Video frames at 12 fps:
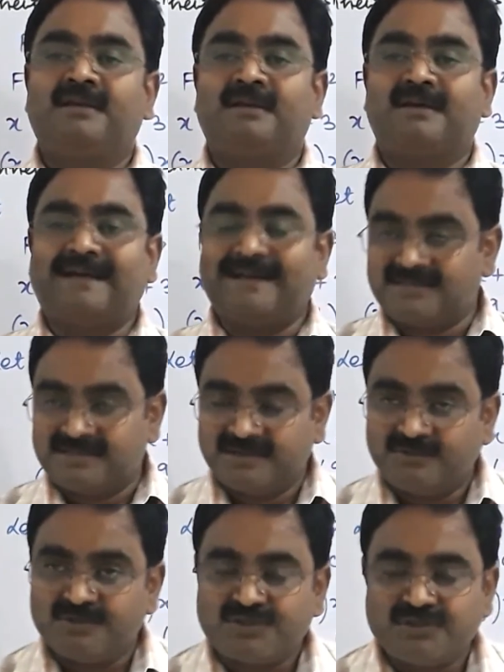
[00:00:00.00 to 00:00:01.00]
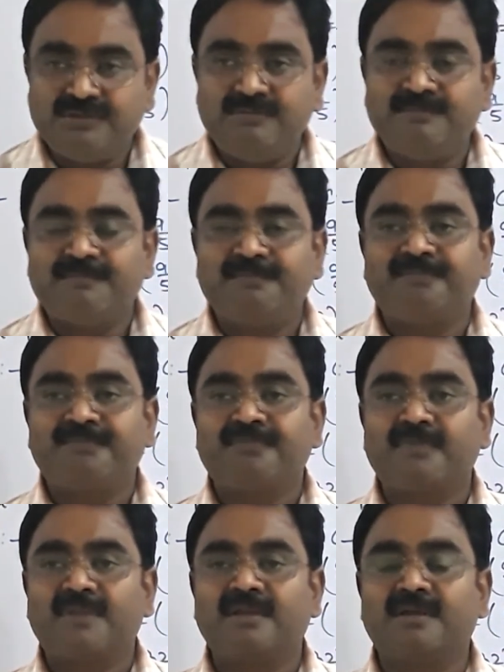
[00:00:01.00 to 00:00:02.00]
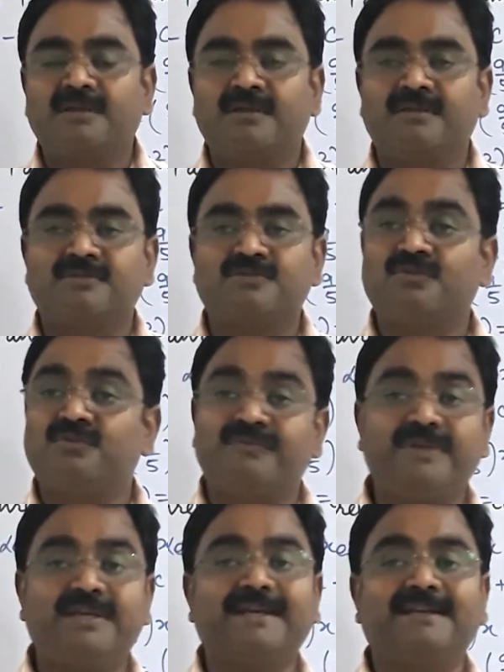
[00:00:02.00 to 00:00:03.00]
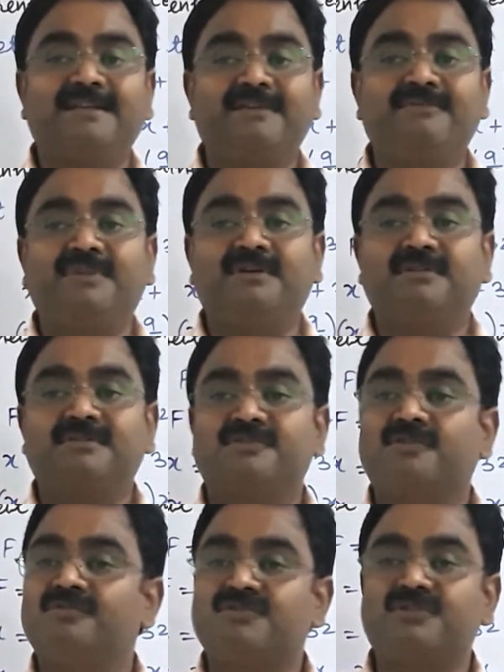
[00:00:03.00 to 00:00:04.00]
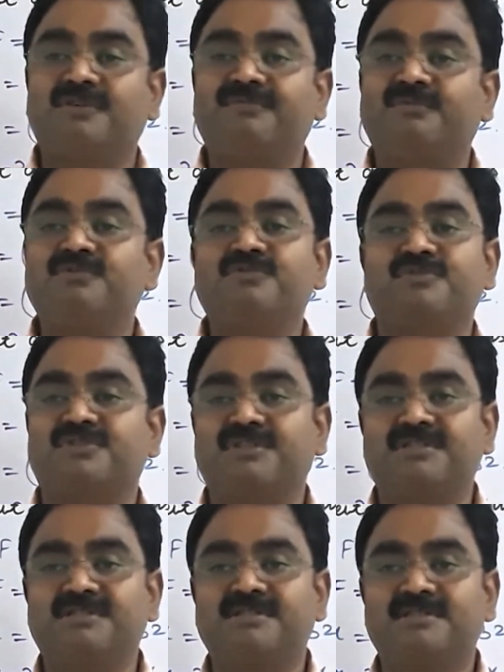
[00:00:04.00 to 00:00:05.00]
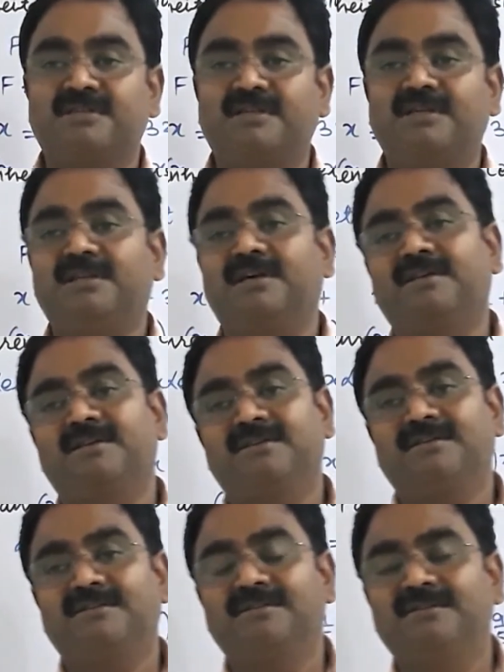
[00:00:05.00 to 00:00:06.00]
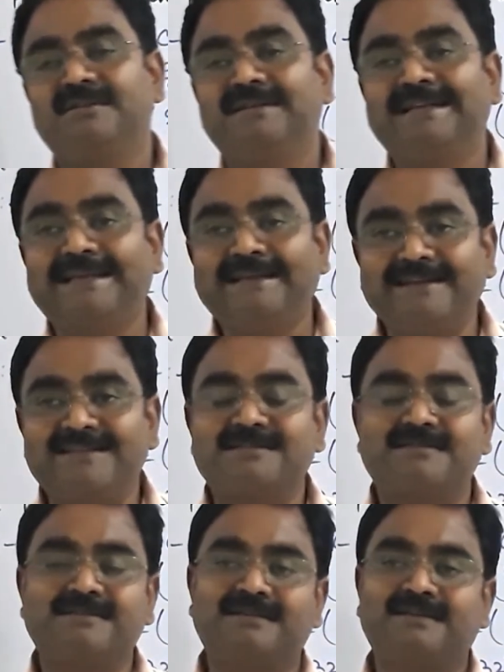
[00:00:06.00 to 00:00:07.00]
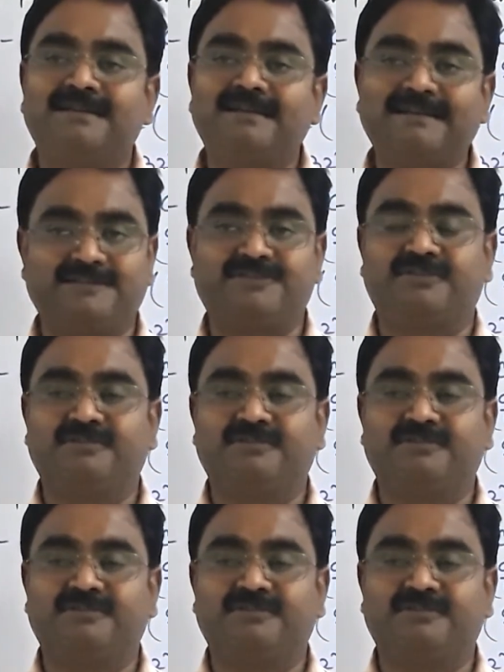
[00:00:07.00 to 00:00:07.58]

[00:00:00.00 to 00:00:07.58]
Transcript: ask the question, so we can give the solution of those questions in our next lecture.